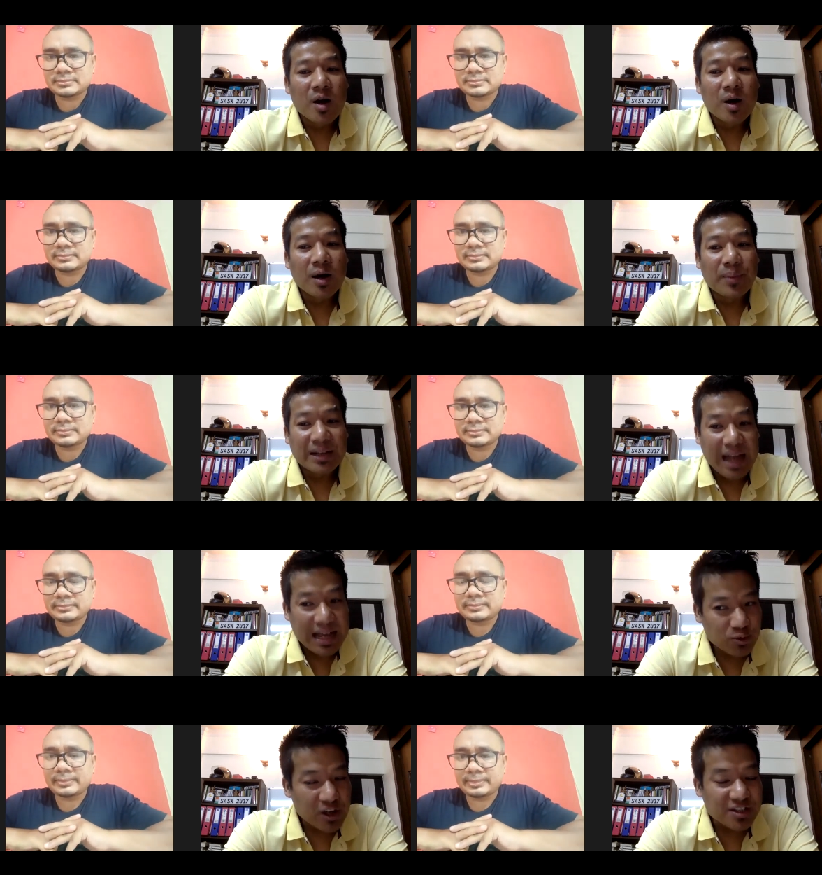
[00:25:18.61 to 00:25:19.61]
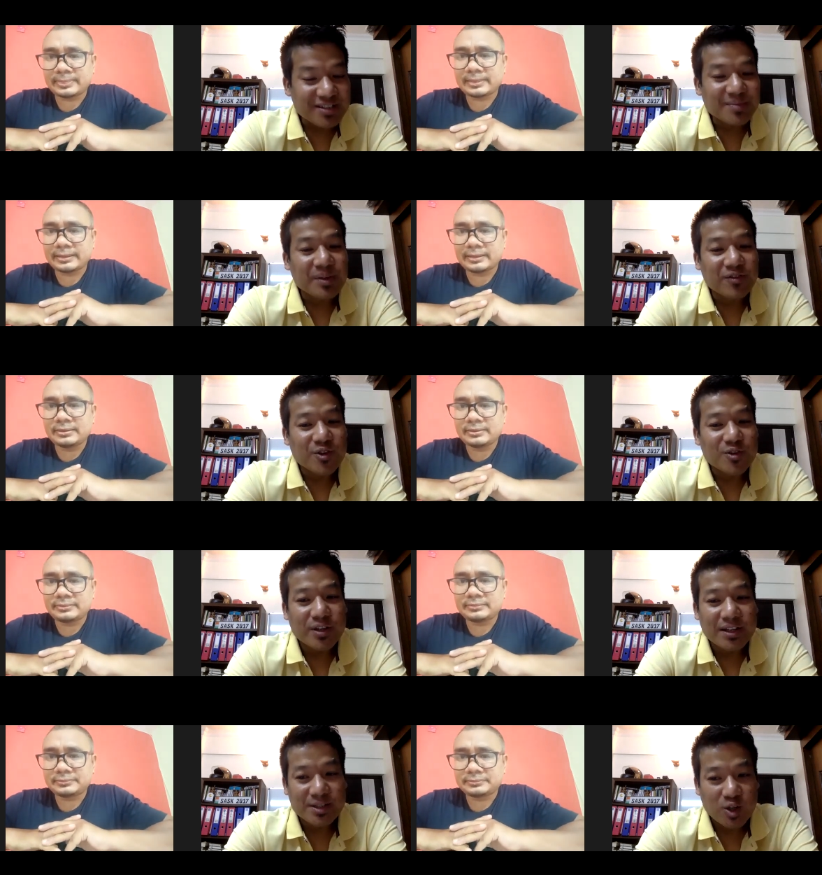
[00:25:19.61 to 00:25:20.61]
Speaker 1: Uh, but last question before
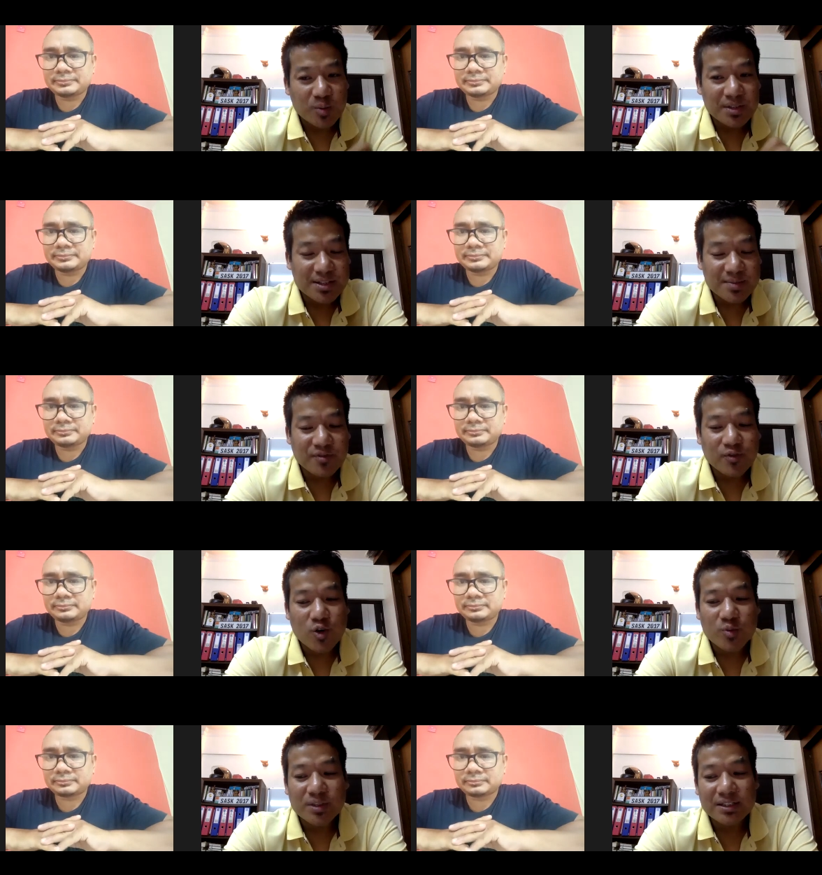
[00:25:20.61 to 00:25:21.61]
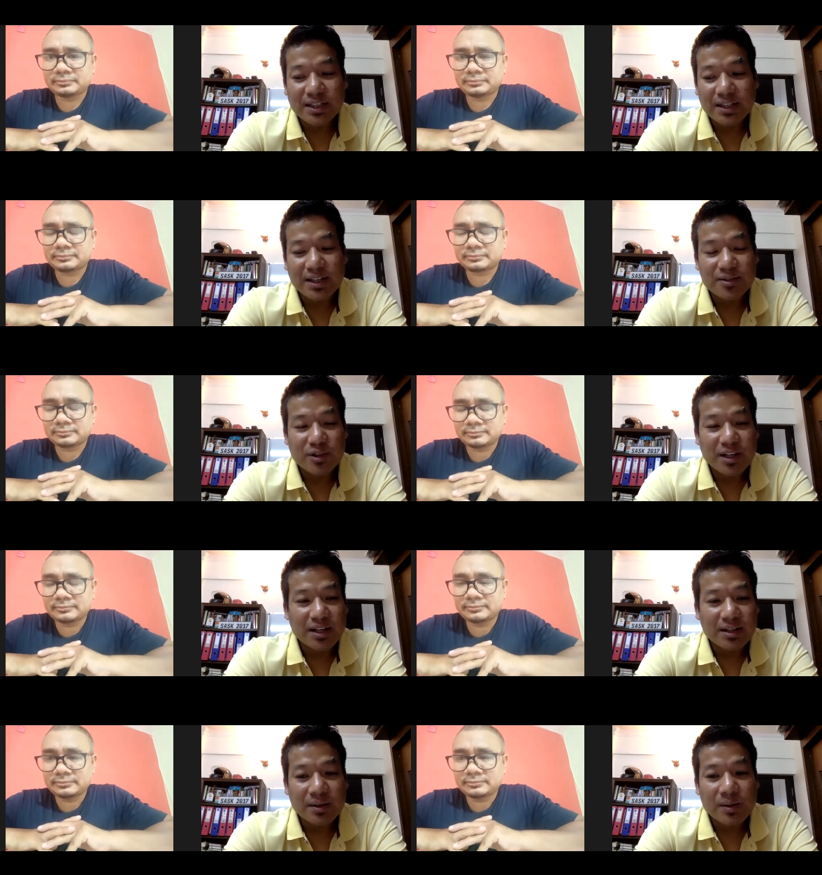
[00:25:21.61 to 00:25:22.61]
we stop this formal thing and we can
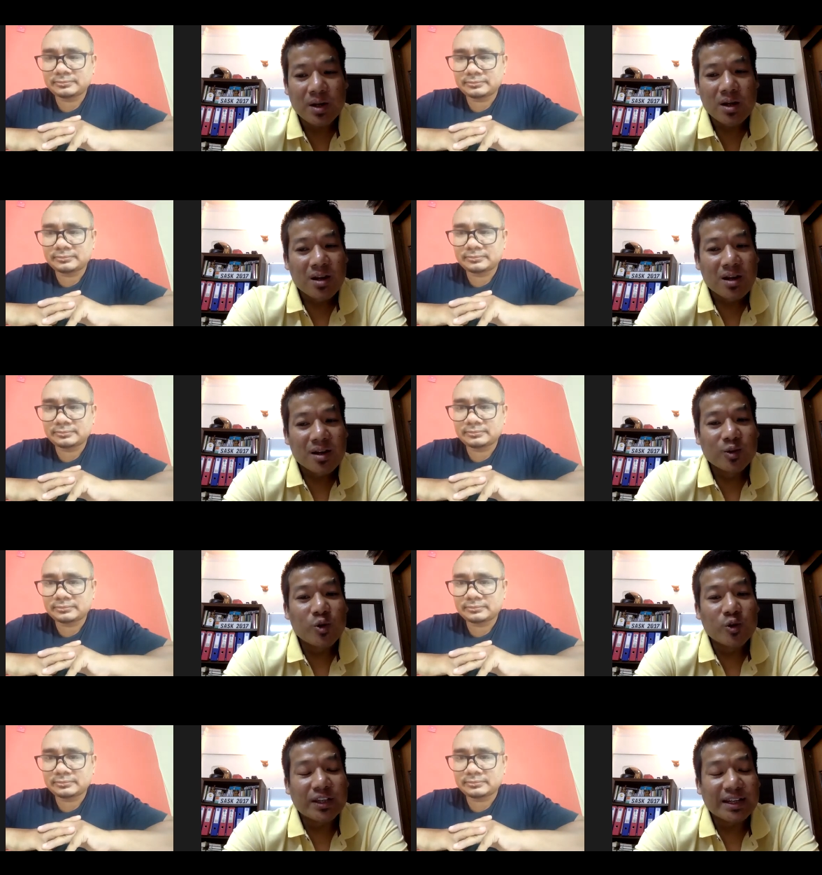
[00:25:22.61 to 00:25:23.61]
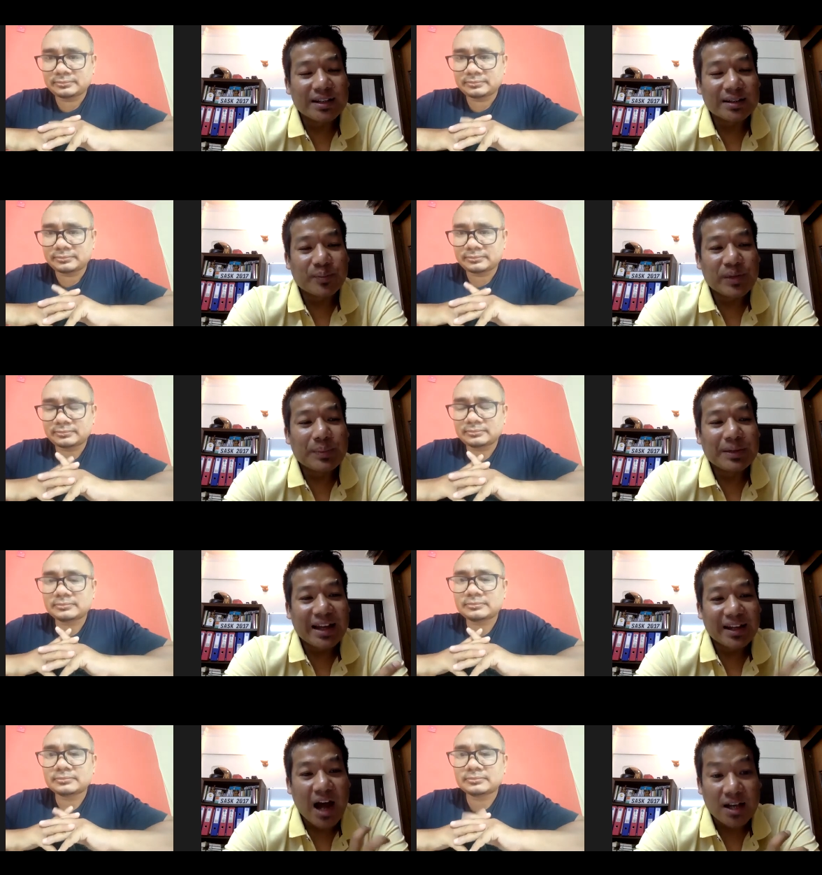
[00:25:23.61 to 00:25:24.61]
uh, do you think uh, people
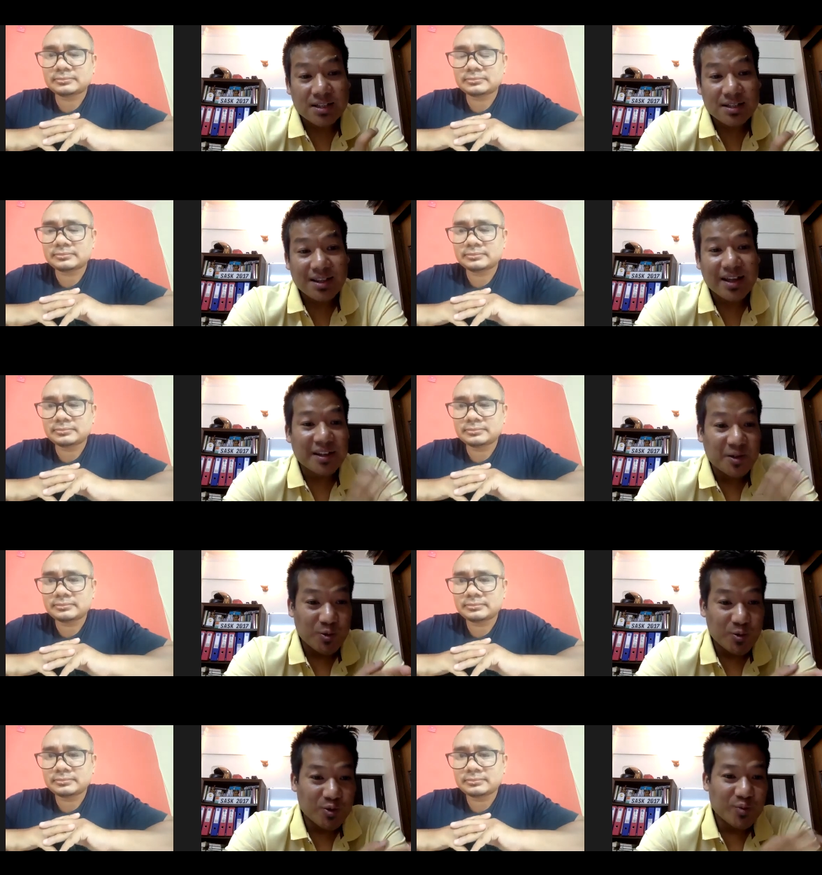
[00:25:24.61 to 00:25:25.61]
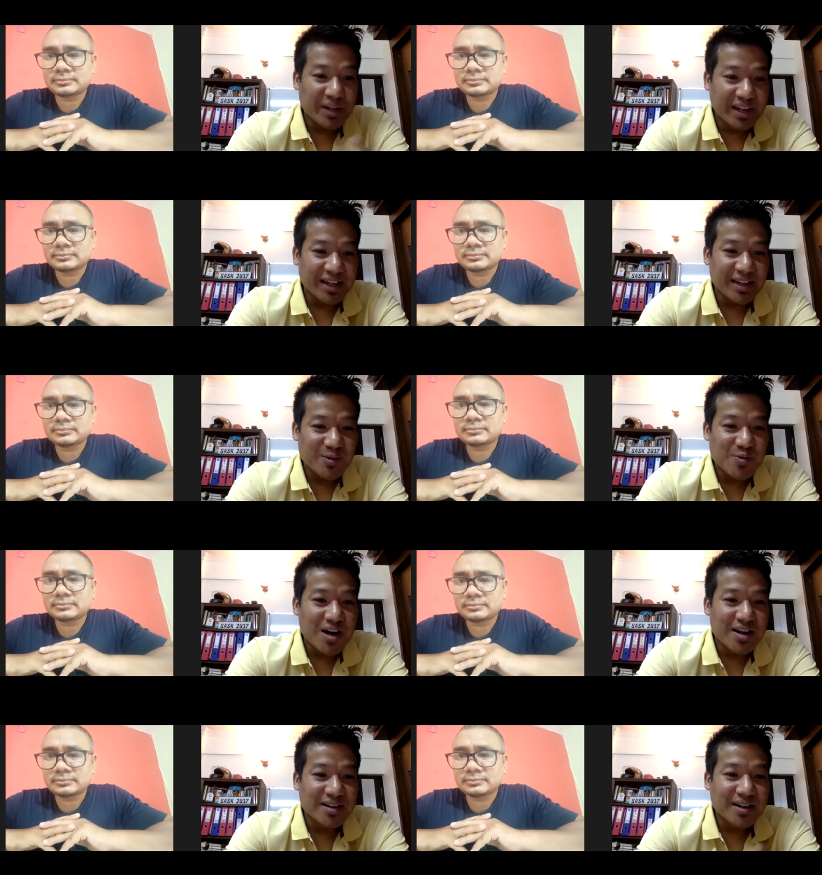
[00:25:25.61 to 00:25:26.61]
like us like you me who
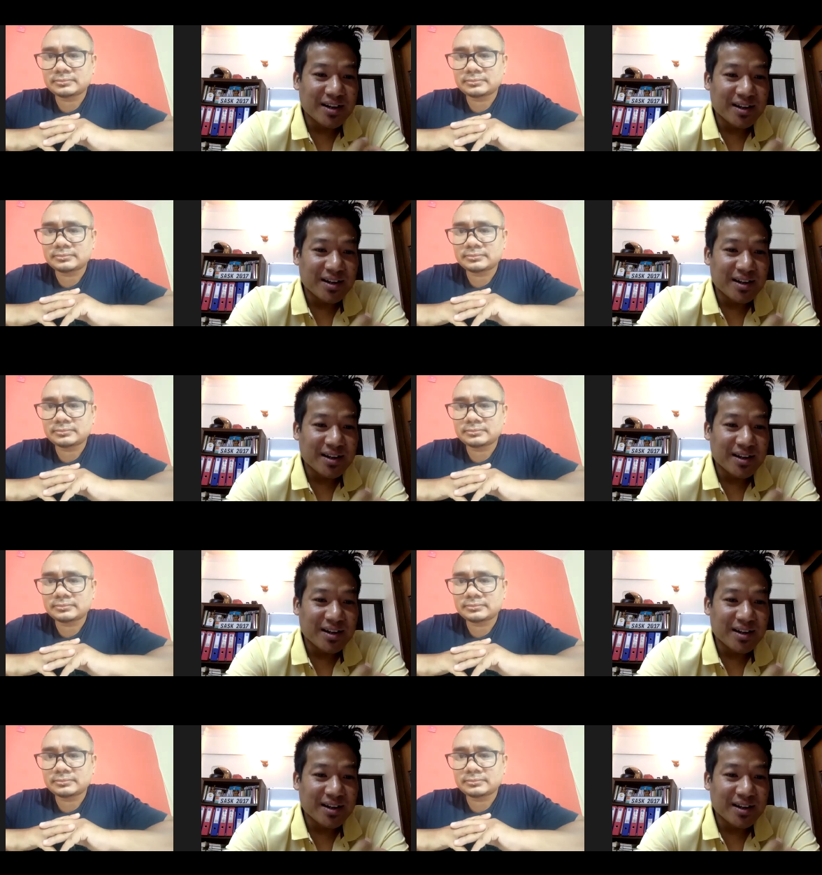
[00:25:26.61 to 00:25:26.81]
are